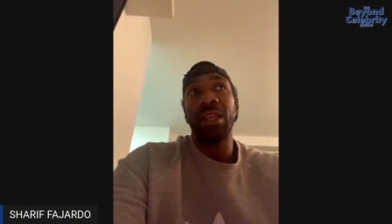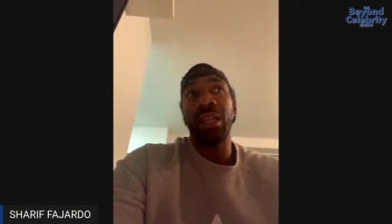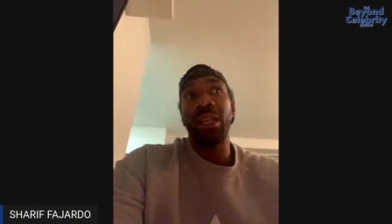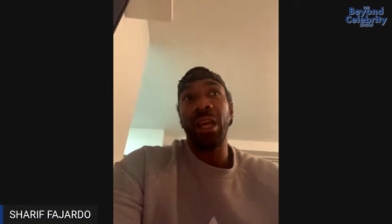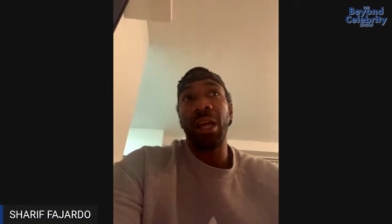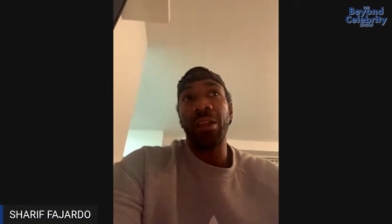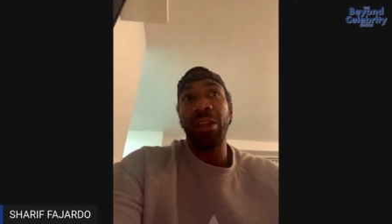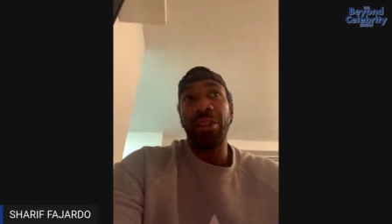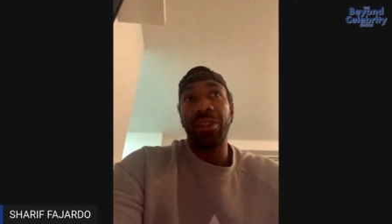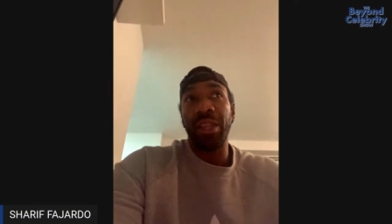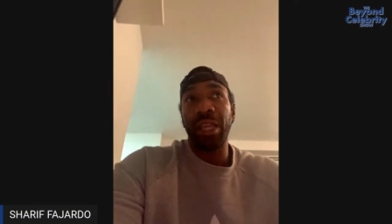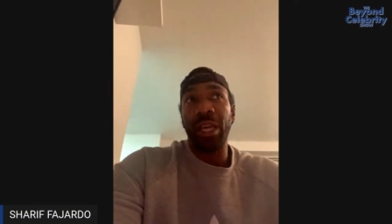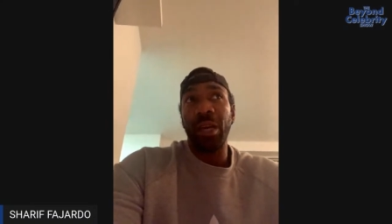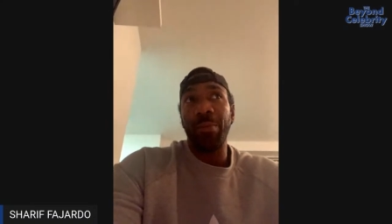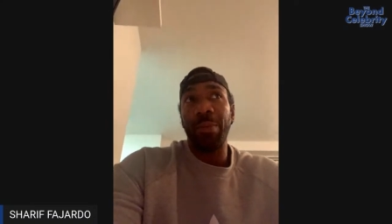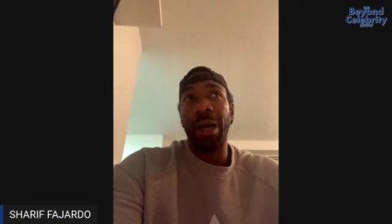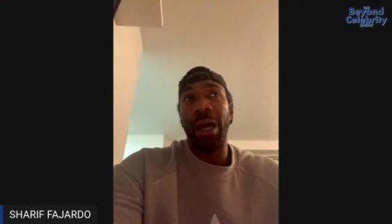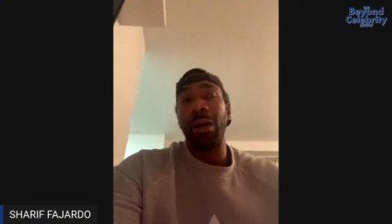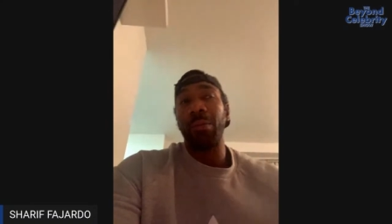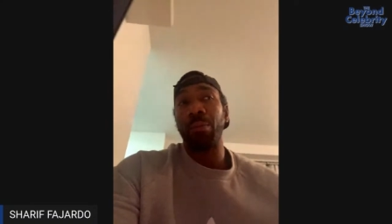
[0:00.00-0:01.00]
Another thing
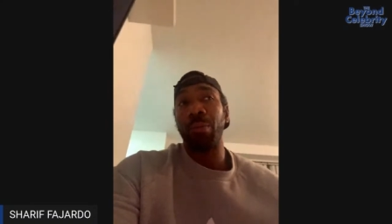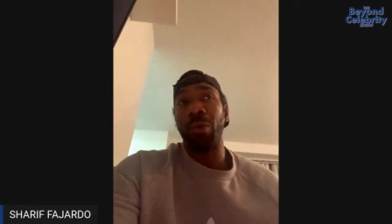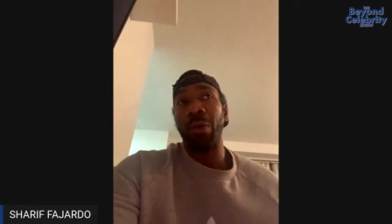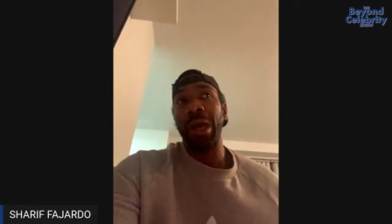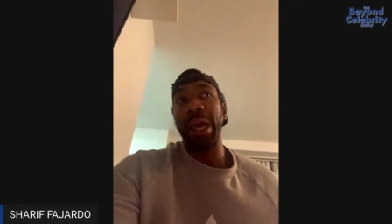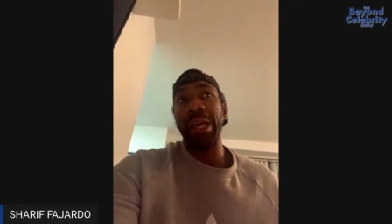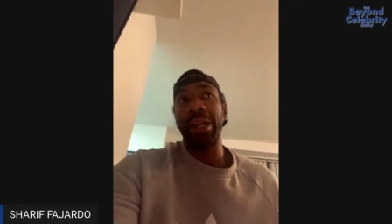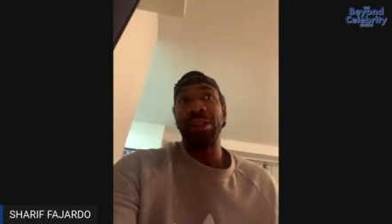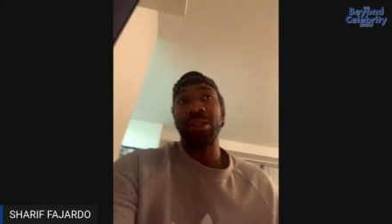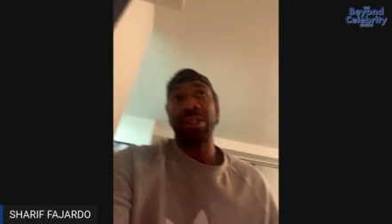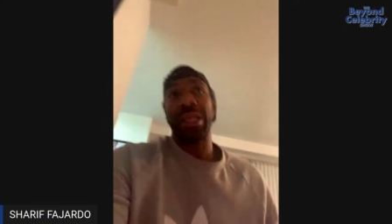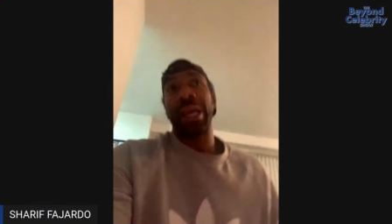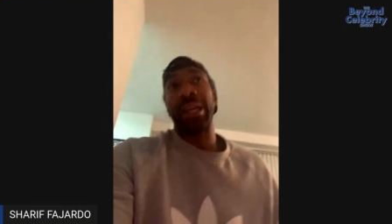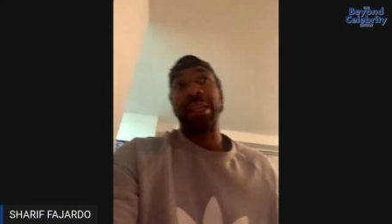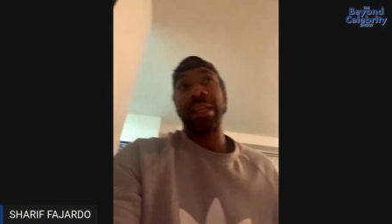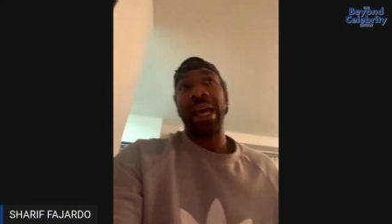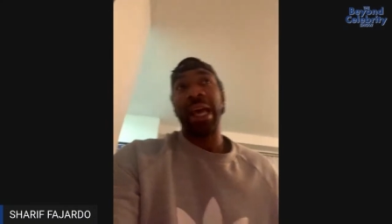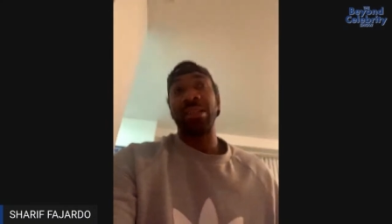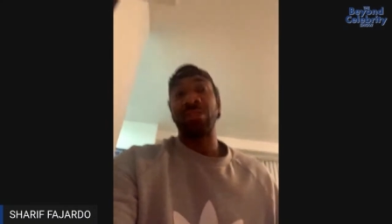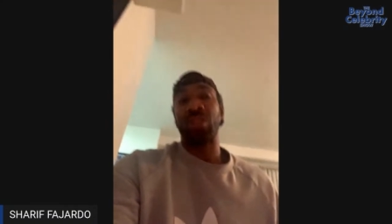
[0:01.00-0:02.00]
about bread is that
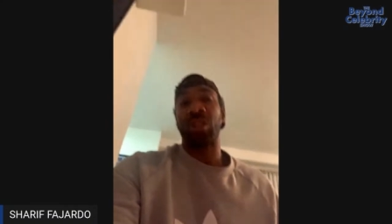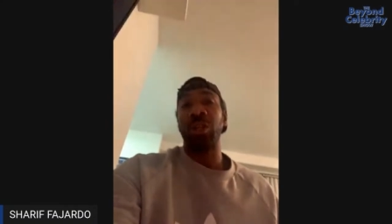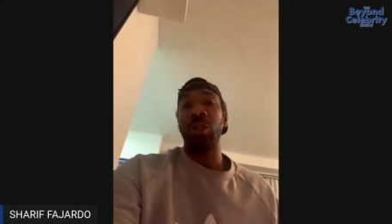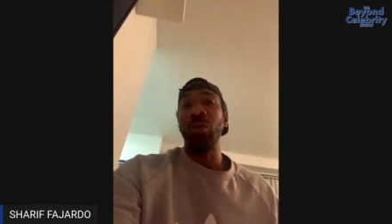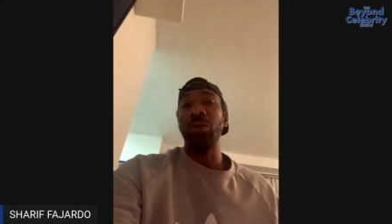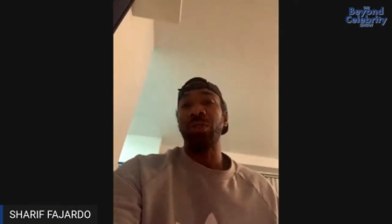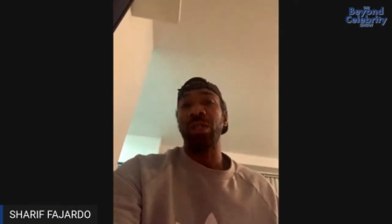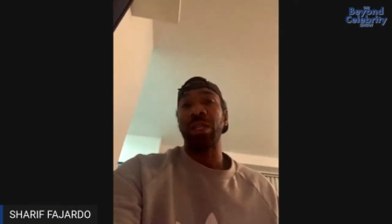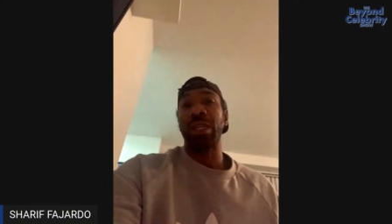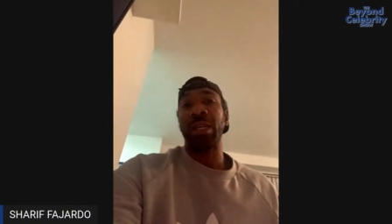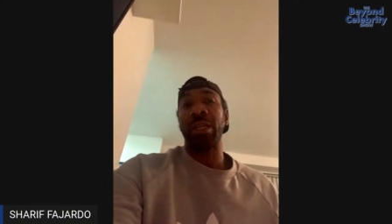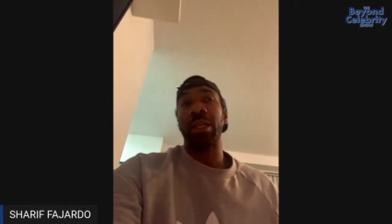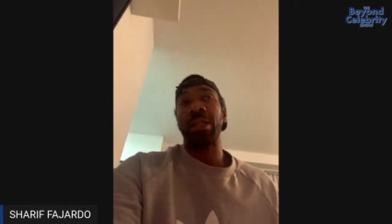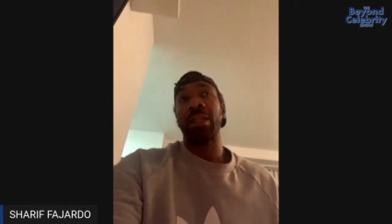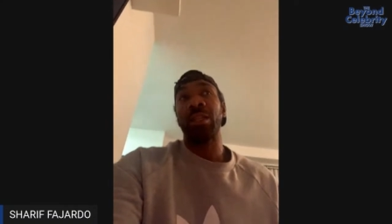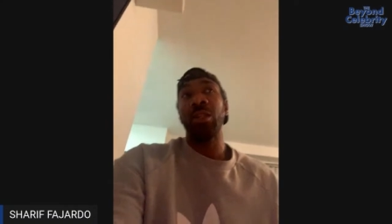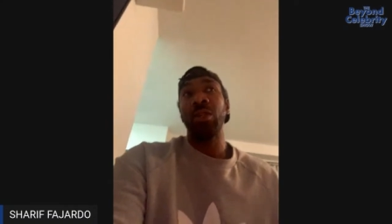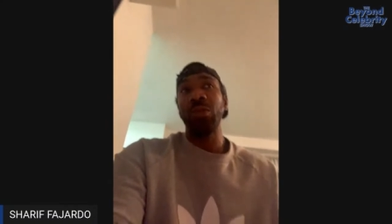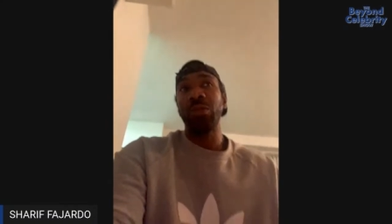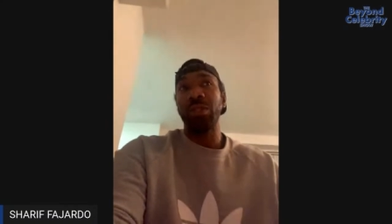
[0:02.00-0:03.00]
it has gluten in it.
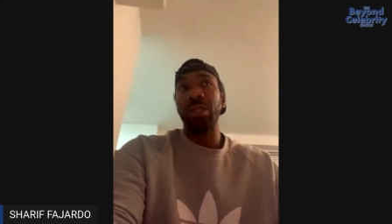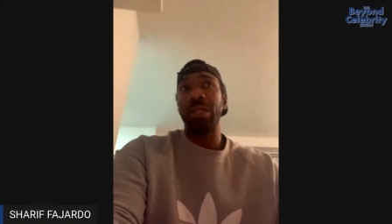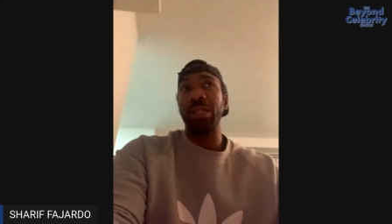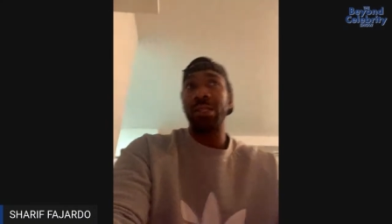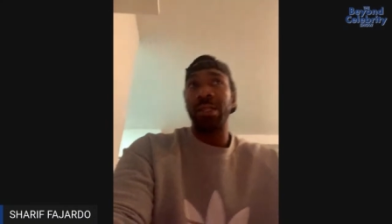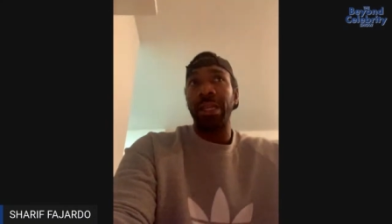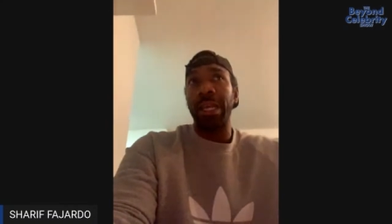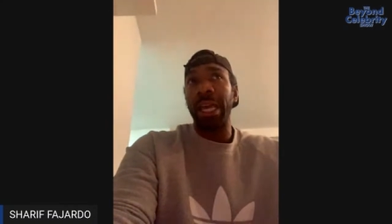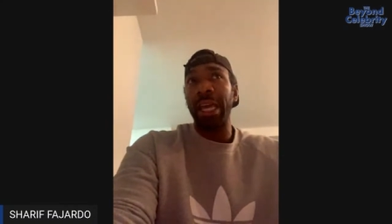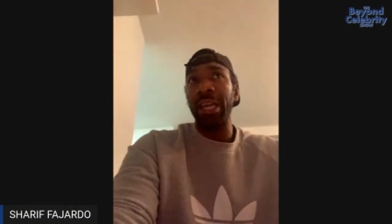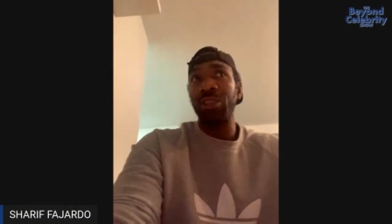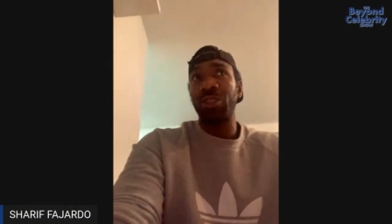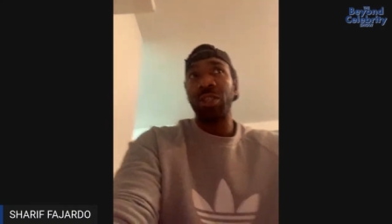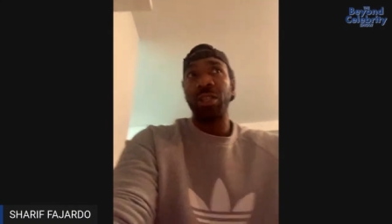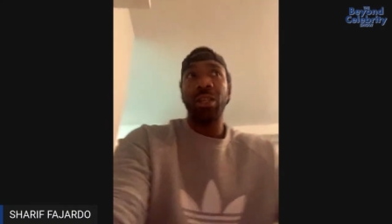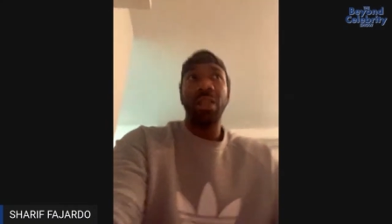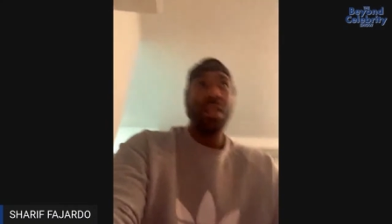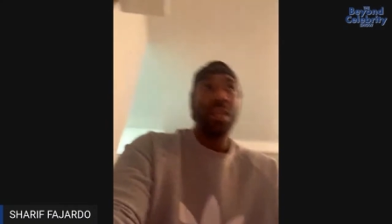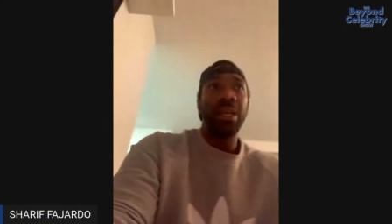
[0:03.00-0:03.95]
Gluten is an agent